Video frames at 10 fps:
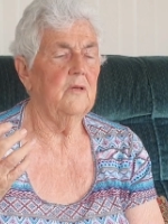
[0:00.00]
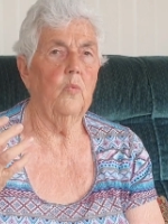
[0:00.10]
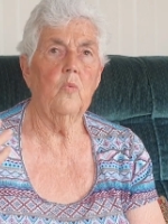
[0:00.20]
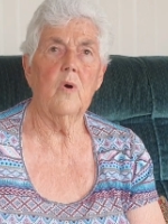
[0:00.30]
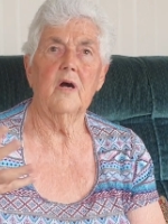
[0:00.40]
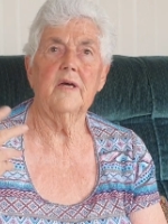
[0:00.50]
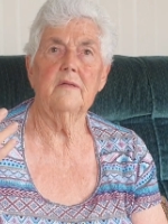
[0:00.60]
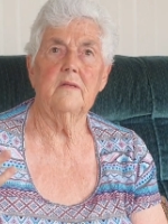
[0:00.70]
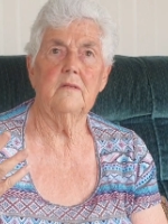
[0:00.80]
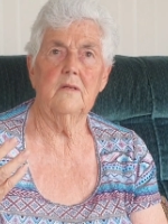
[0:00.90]

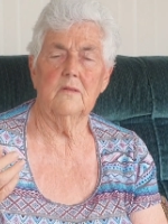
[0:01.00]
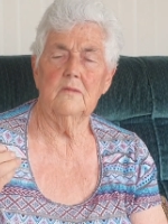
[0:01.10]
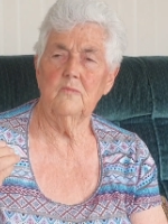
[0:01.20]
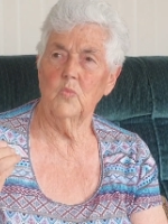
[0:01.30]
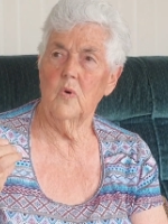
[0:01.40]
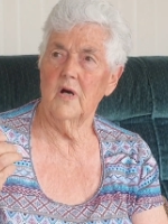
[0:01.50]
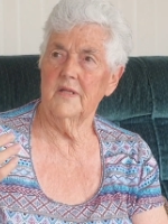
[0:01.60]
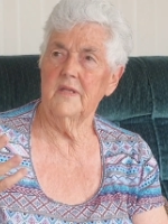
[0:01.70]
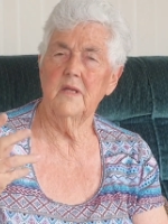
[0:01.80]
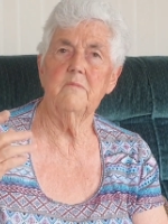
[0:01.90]
Wine, not wine.
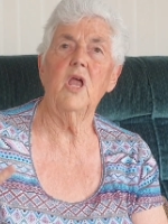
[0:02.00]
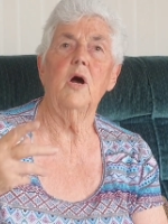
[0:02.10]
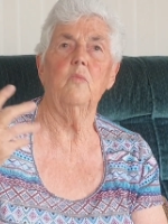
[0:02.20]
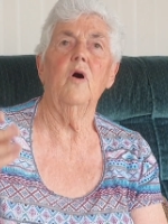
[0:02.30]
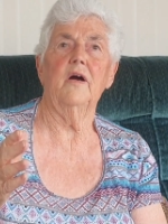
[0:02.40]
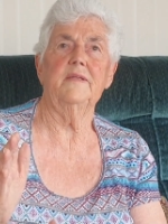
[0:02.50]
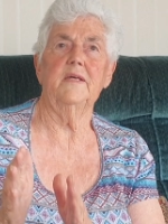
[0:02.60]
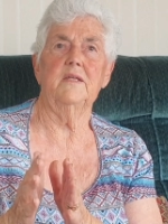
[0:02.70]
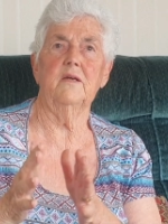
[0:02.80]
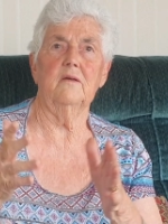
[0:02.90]
You look net, at like wine
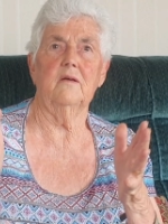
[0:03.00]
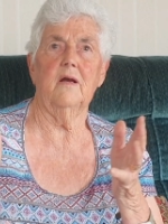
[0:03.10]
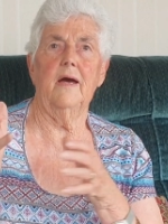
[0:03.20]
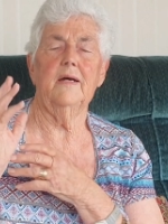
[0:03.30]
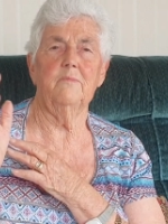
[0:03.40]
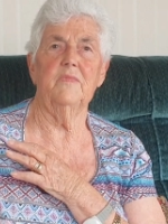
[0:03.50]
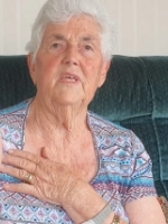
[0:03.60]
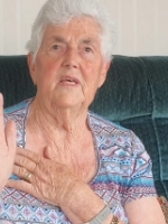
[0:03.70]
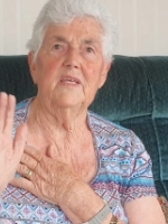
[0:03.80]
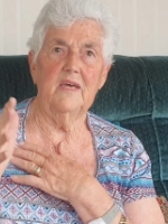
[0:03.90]
netting on the
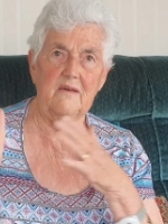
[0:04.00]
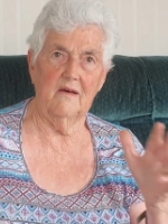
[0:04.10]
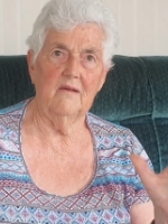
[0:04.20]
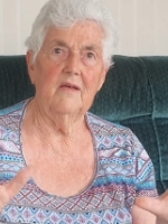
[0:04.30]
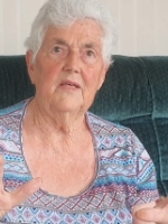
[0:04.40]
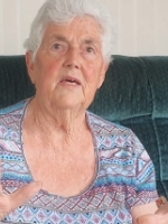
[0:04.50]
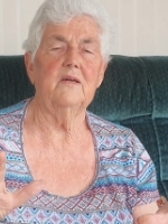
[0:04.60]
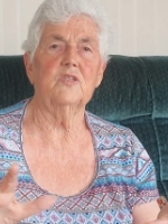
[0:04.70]
um, Yeah, yeah, yeah.